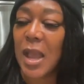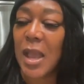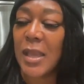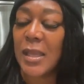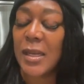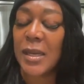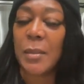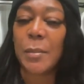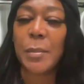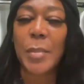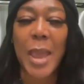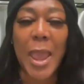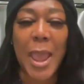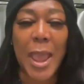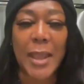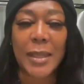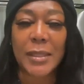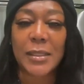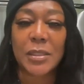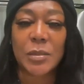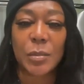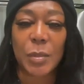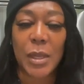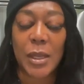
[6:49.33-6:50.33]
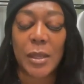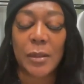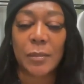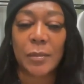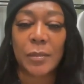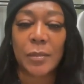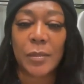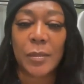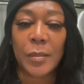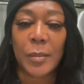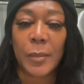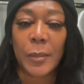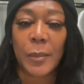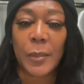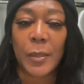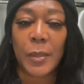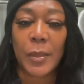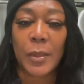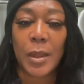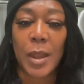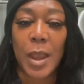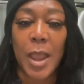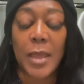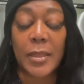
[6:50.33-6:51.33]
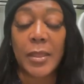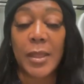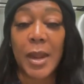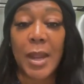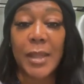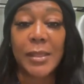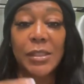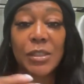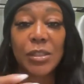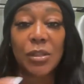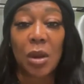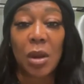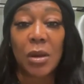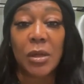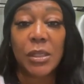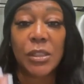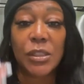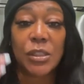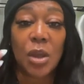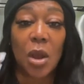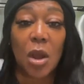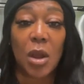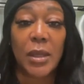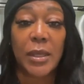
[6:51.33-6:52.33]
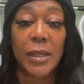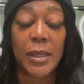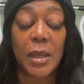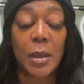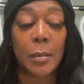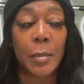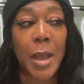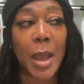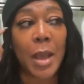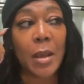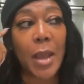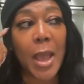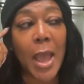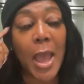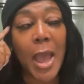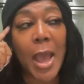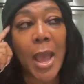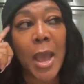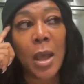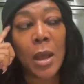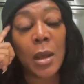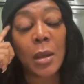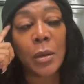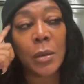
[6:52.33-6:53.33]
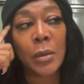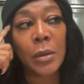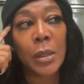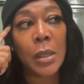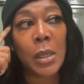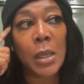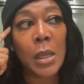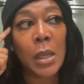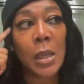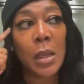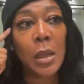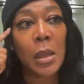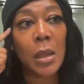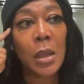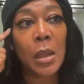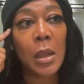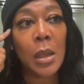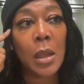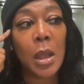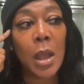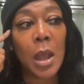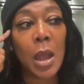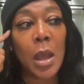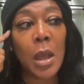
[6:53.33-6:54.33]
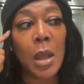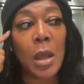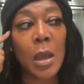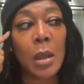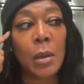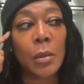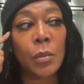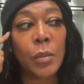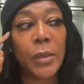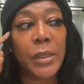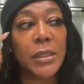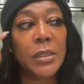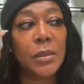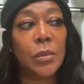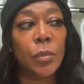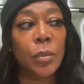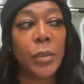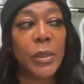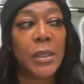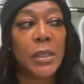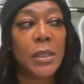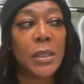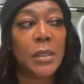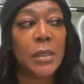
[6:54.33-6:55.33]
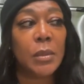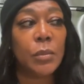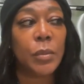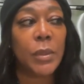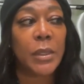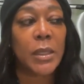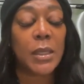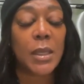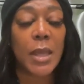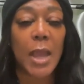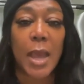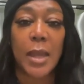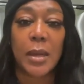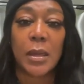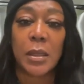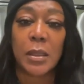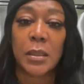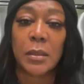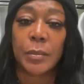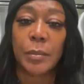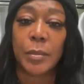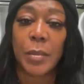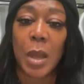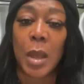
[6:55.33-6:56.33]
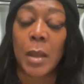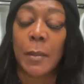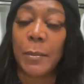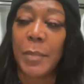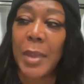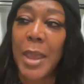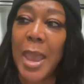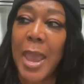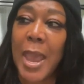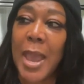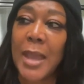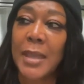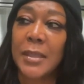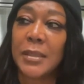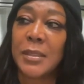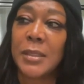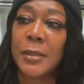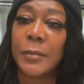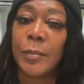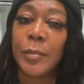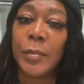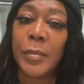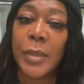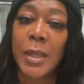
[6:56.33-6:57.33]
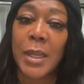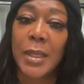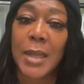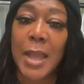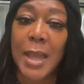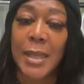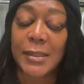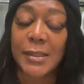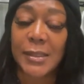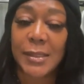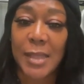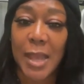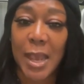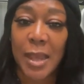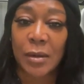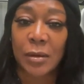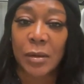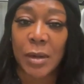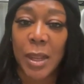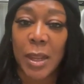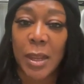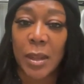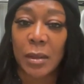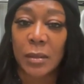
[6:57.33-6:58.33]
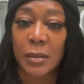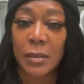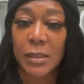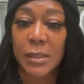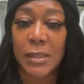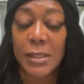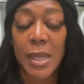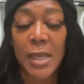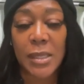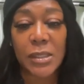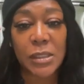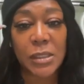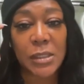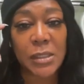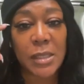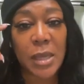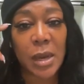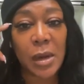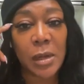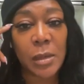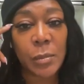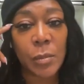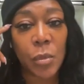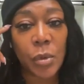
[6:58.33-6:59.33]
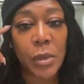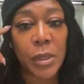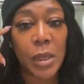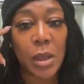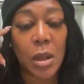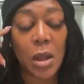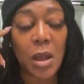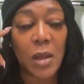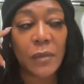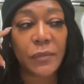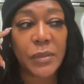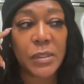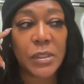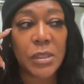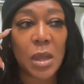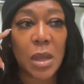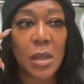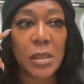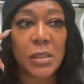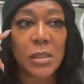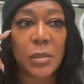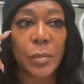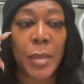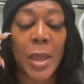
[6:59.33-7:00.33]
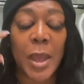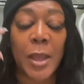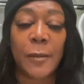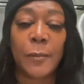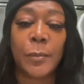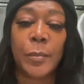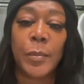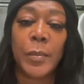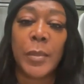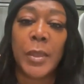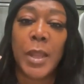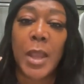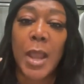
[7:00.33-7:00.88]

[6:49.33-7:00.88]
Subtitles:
impacts me. And then I started talking about how we kind of unpacked last Saturday on the Sajdah Saturday Morning Coffee Talks about